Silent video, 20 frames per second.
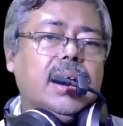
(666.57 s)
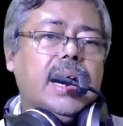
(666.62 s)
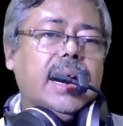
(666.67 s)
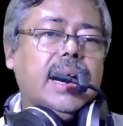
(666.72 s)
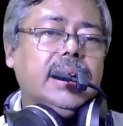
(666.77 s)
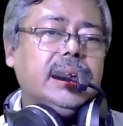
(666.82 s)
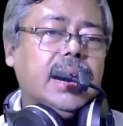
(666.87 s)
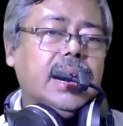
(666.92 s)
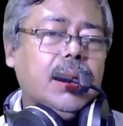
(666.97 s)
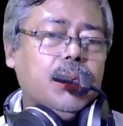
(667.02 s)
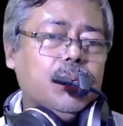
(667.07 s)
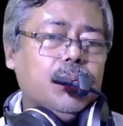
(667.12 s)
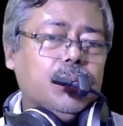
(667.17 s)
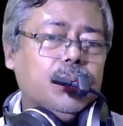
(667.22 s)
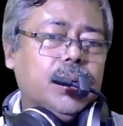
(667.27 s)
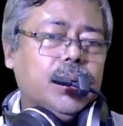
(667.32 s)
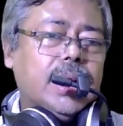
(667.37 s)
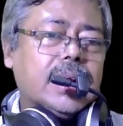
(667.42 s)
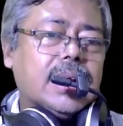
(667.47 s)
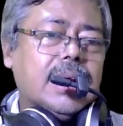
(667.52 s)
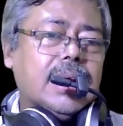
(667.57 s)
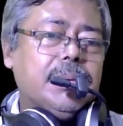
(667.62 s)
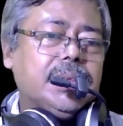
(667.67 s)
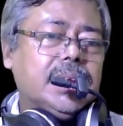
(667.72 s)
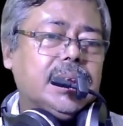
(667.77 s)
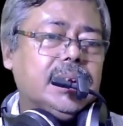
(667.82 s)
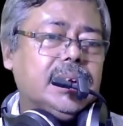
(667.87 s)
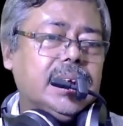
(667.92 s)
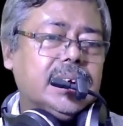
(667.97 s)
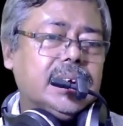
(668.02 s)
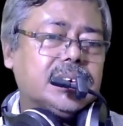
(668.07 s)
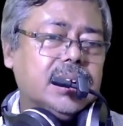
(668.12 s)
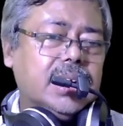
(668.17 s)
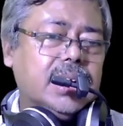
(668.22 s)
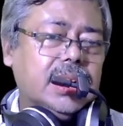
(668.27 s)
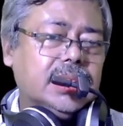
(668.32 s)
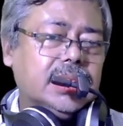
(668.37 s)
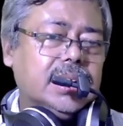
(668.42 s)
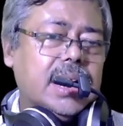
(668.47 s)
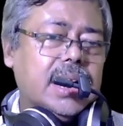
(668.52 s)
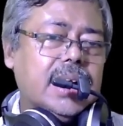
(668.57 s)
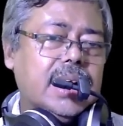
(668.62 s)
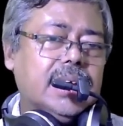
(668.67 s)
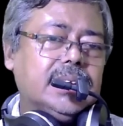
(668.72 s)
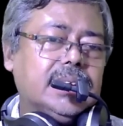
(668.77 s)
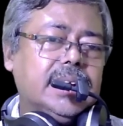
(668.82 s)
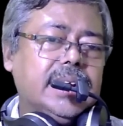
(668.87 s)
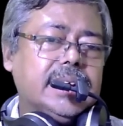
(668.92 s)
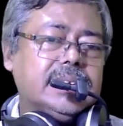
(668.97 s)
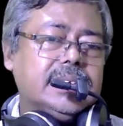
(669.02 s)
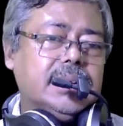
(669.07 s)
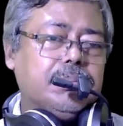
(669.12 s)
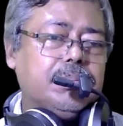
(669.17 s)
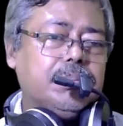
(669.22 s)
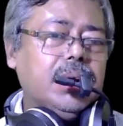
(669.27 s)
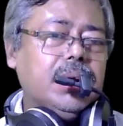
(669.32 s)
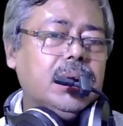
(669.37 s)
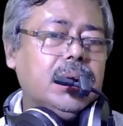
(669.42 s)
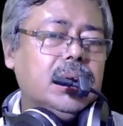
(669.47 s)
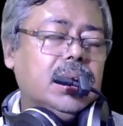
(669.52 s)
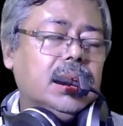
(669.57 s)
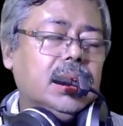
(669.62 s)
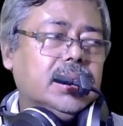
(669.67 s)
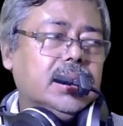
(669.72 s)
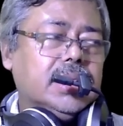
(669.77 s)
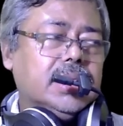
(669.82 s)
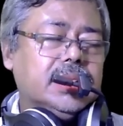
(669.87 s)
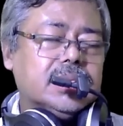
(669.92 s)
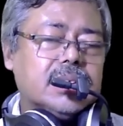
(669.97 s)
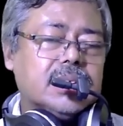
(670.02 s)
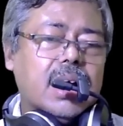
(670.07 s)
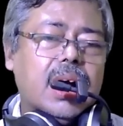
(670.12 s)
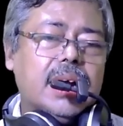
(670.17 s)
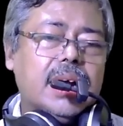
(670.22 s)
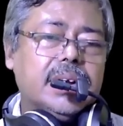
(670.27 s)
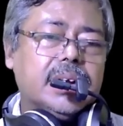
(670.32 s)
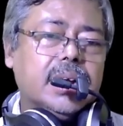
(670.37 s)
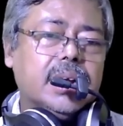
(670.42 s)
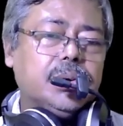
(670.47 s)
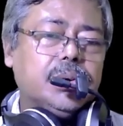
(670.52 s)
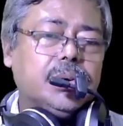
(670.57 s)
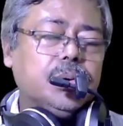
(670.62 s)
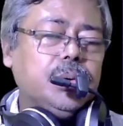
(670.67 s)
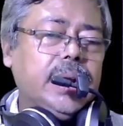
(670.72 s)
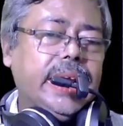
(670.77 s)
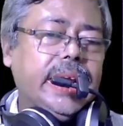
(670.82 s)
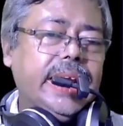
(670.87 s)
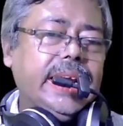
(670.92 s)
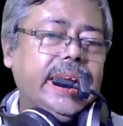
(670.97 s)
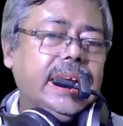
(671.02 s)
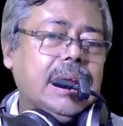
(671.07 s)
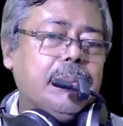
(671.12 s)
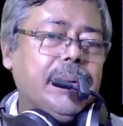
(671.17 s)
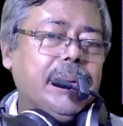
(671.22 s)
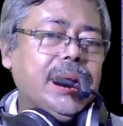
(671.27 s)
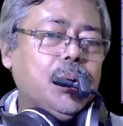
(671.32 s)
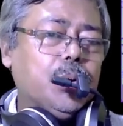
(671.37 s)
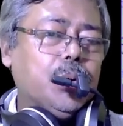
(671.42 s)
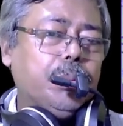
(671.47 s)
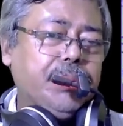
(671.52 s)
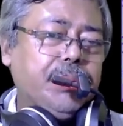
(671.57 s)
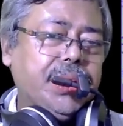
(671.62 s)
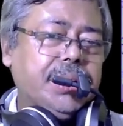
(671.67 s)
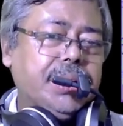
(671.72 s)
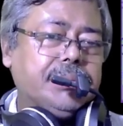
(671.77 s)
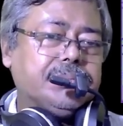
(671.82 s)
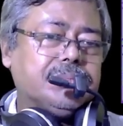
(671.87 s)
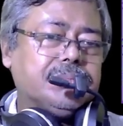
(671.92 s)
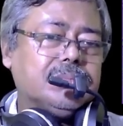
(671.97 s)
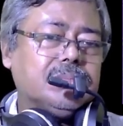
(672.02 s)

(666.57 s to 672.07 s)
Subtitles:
And now we are coming to the next another example, that is R equal to LMNOP.